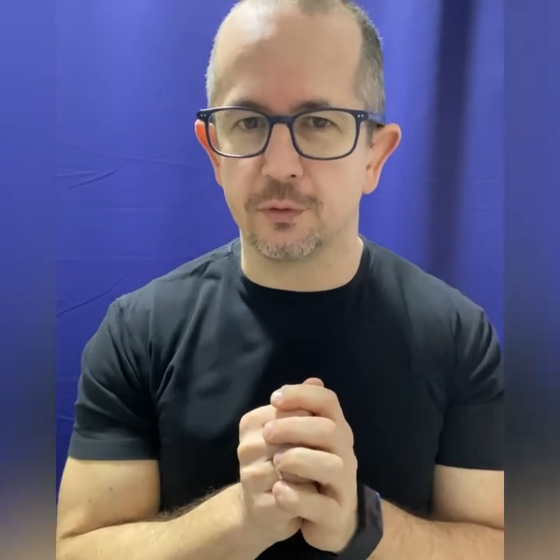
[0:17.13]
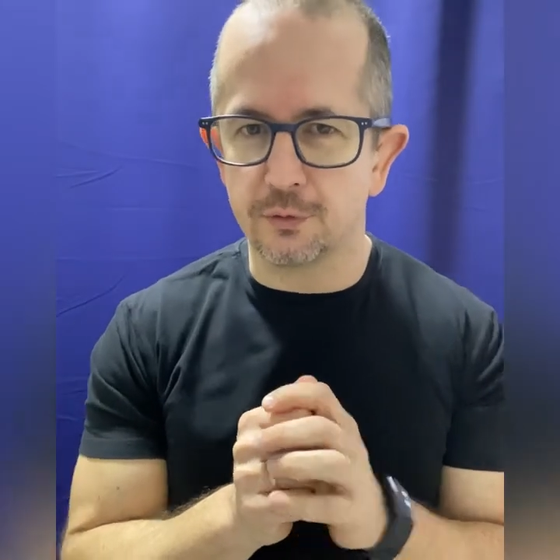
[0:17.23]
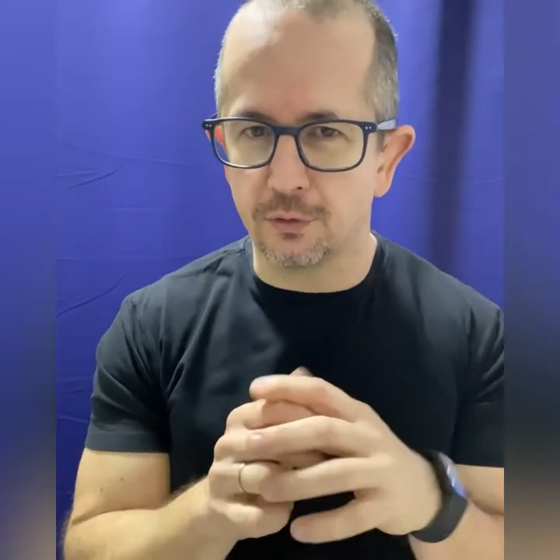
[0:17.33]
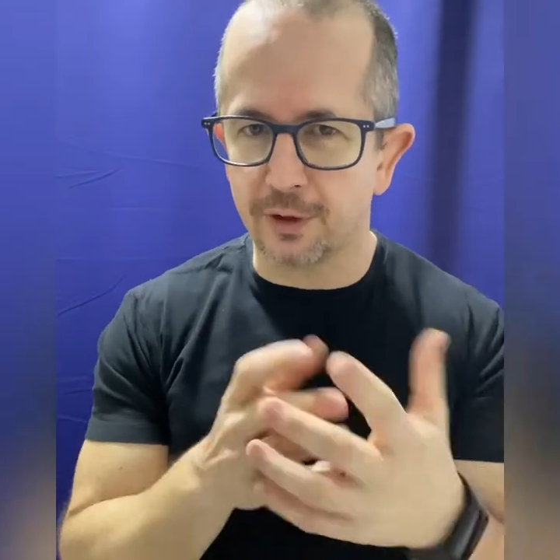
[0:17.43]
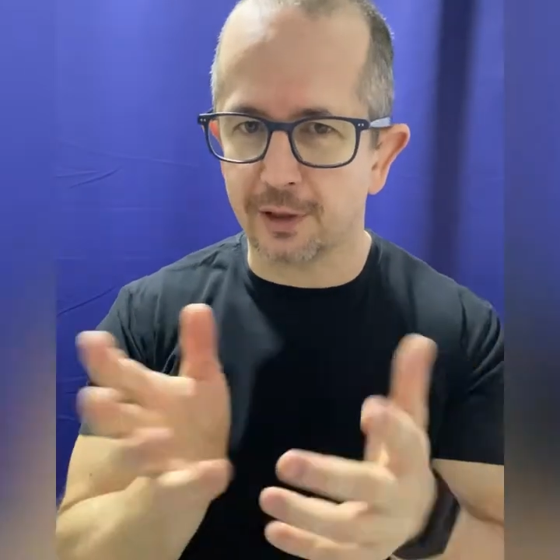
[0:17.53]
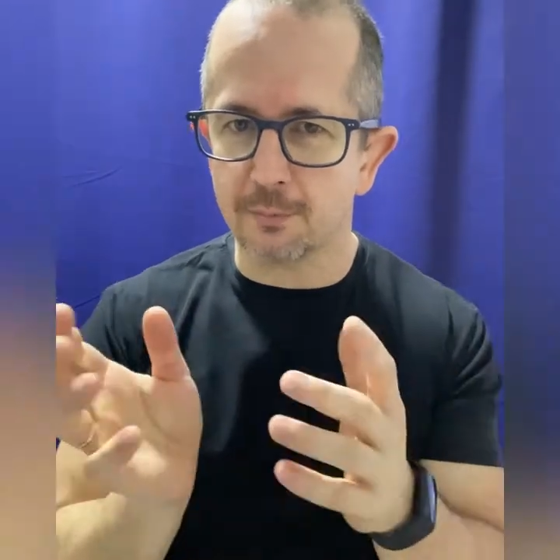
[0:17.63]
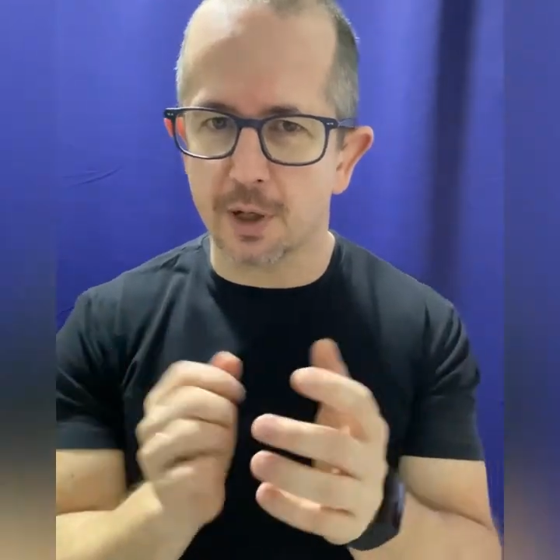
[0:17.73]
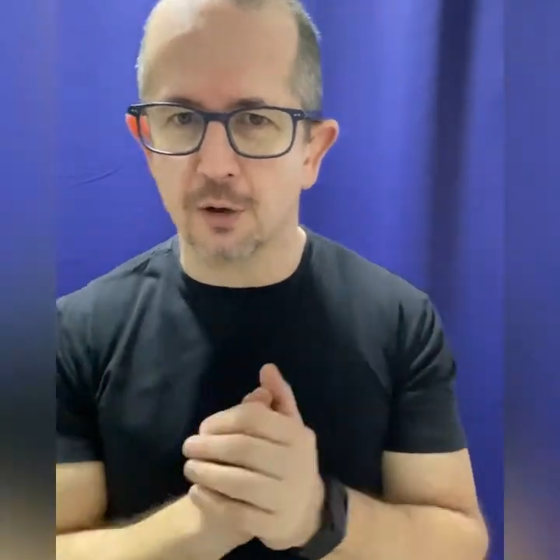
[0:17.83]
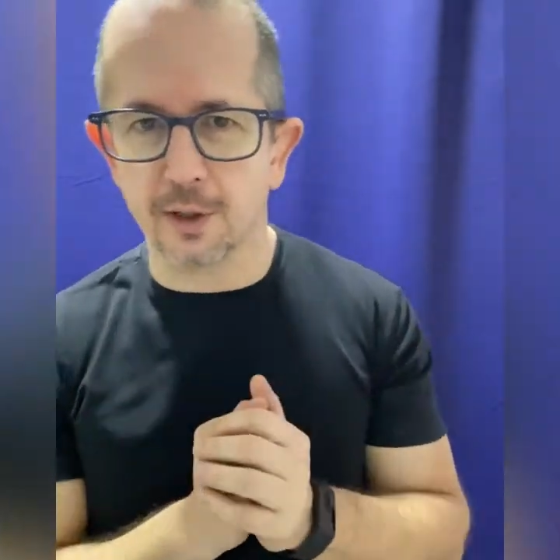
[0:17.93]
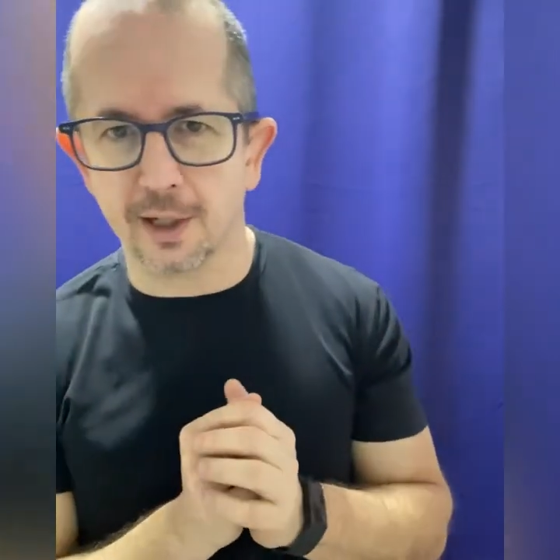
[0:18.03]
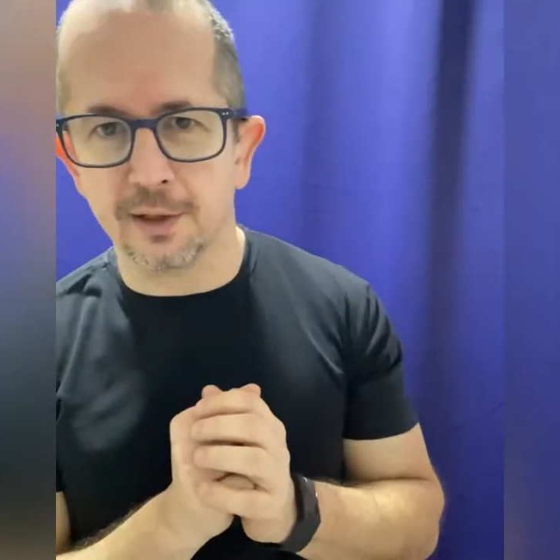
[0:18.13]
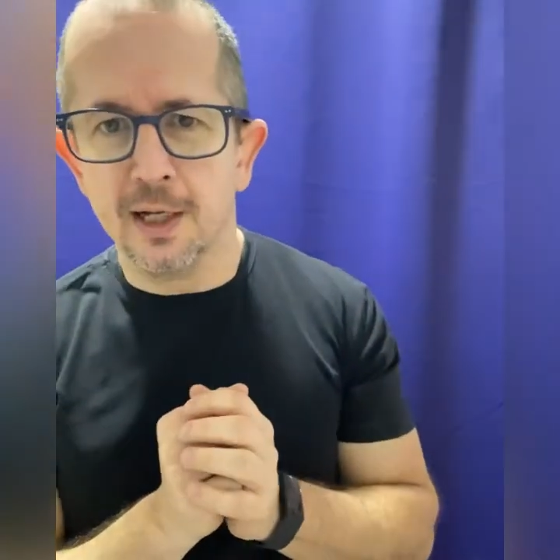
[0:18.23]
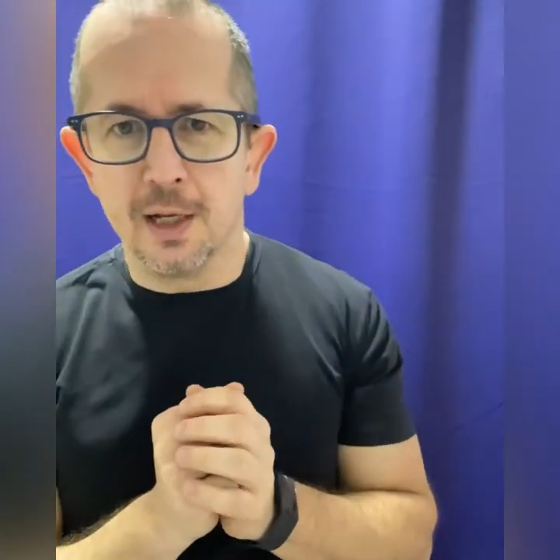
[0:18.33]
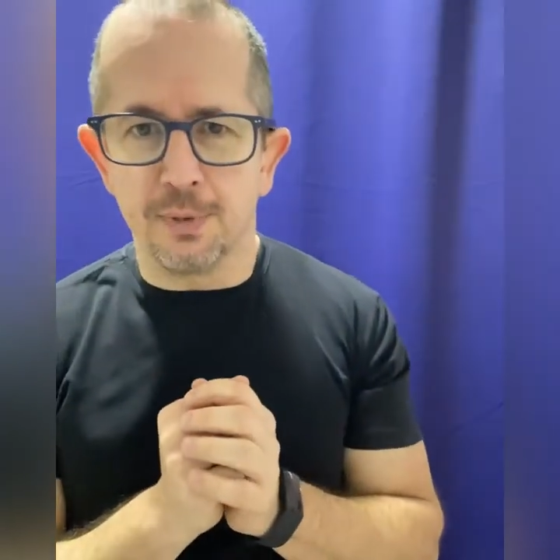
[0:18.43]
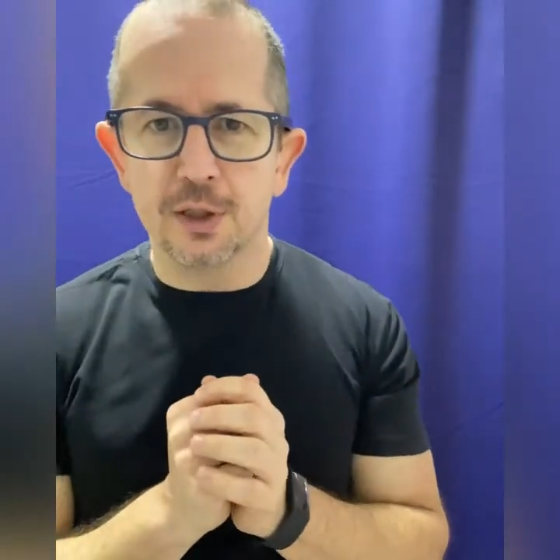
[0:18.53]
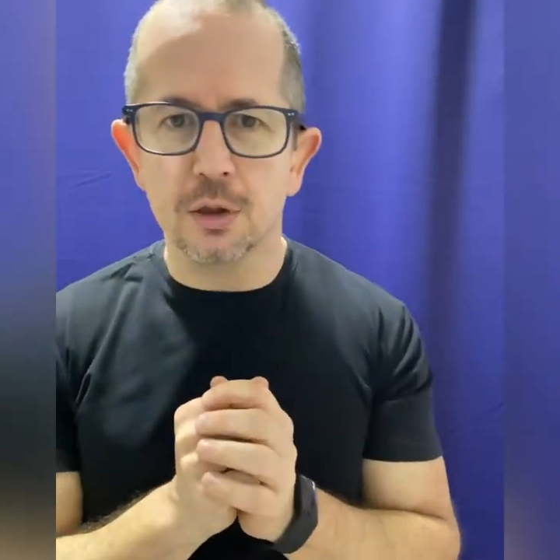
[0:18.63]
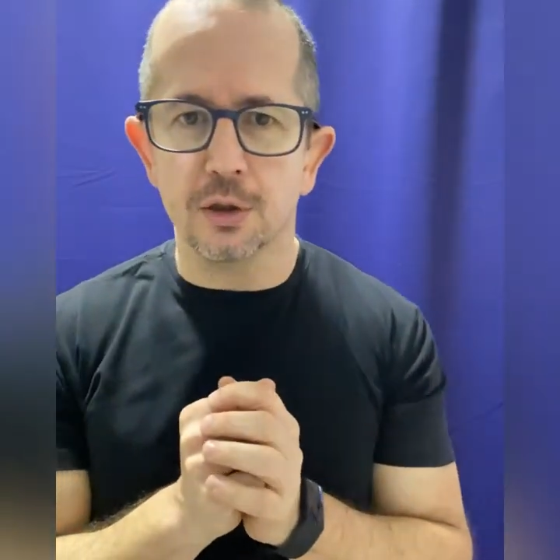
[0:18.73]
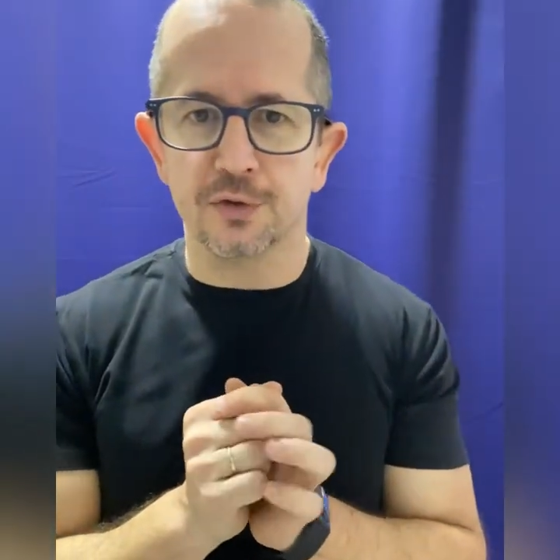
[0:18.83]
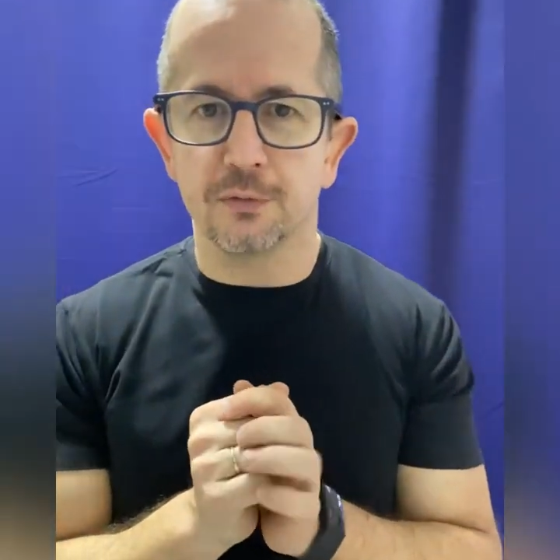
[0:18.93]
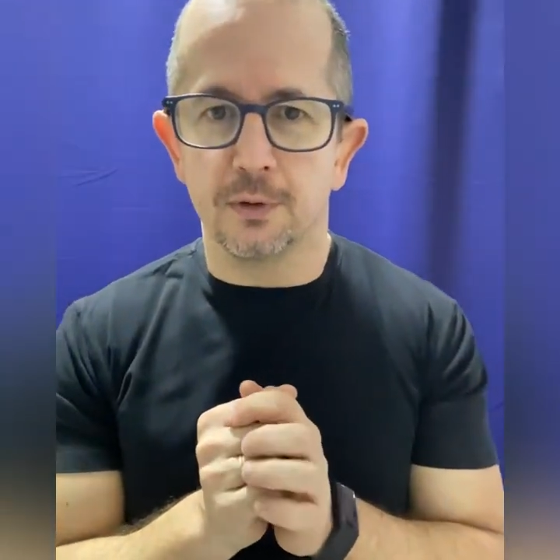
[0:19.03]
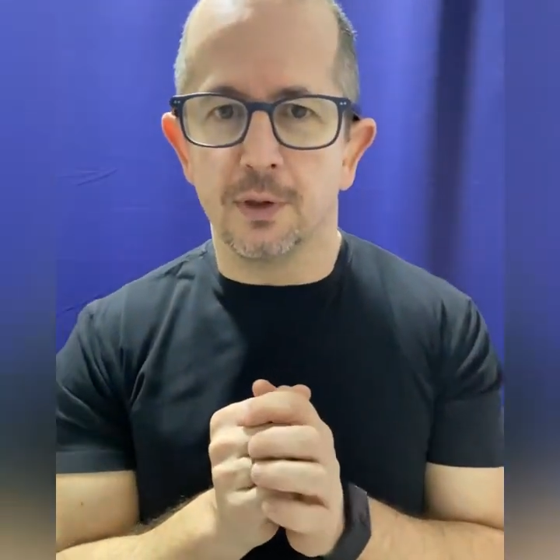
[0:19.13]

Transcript: to think about that because